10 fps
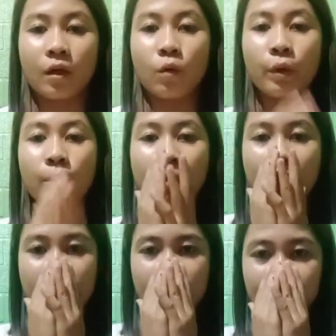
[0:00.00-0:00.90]
We
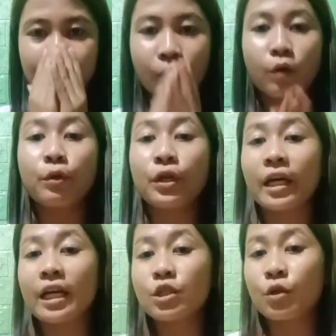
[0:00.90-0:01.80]
must
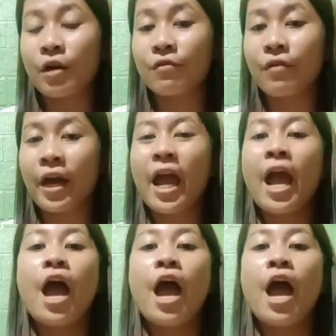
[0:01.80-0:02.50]
communicate to convey